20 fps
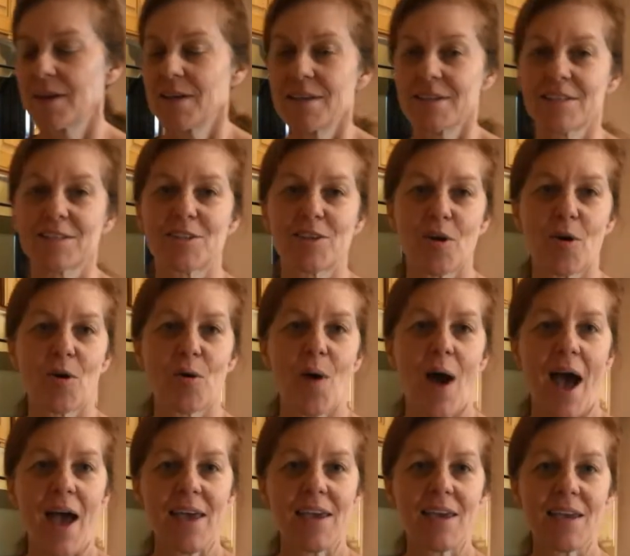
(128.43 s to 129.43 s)
So
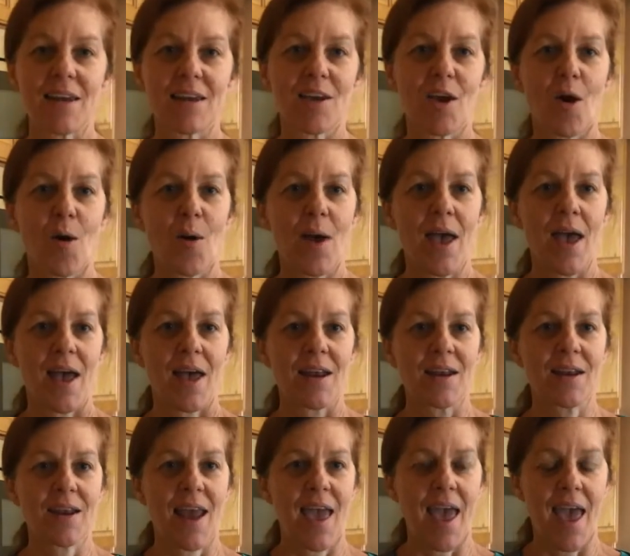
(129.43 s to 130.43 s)
I can go ahead
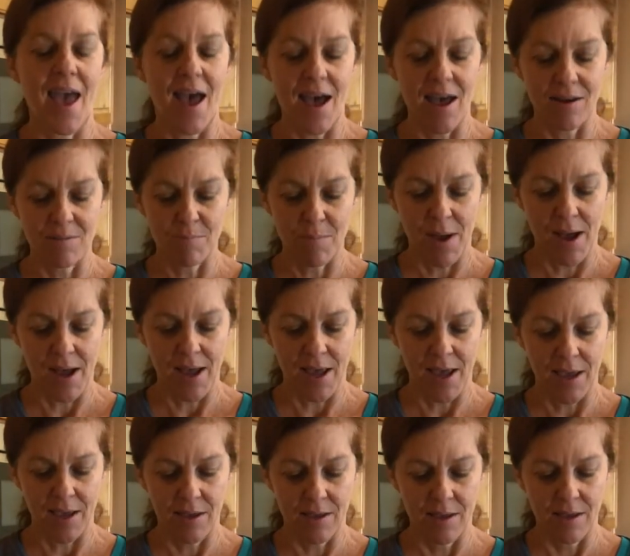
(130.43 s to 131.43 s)
and add
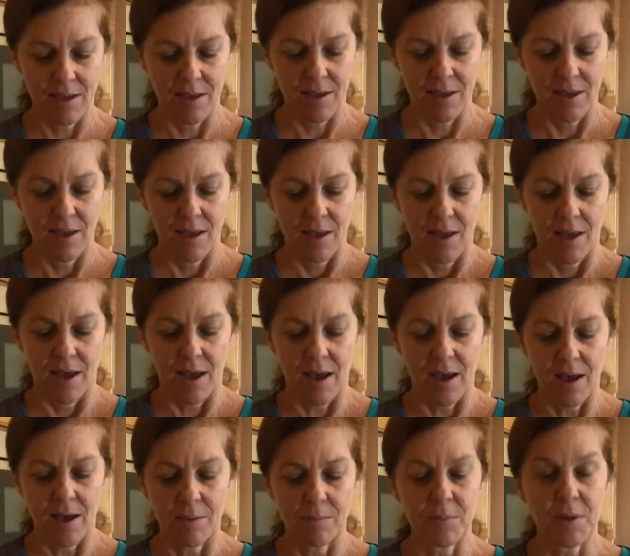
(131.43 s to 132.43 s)
my
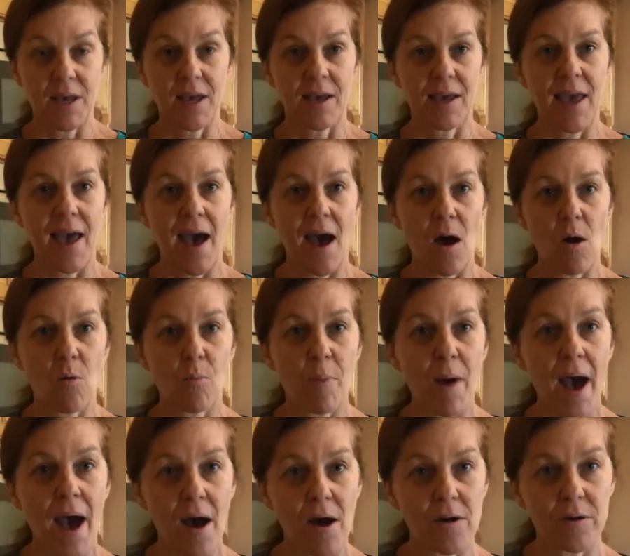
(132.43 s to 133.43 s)
cacao
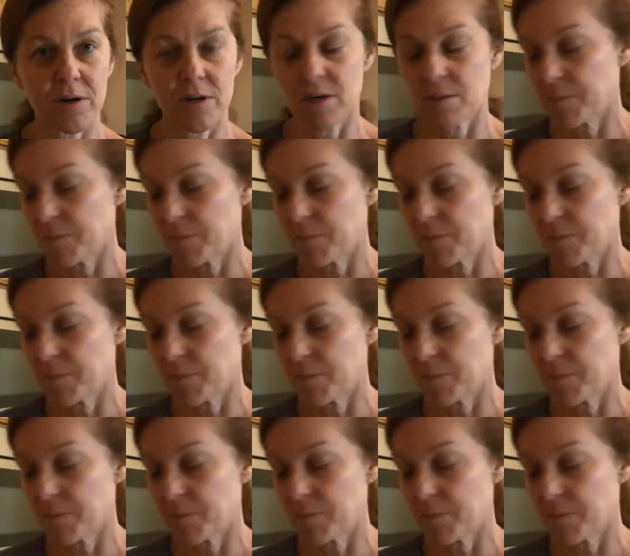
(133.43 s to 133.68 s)
powder.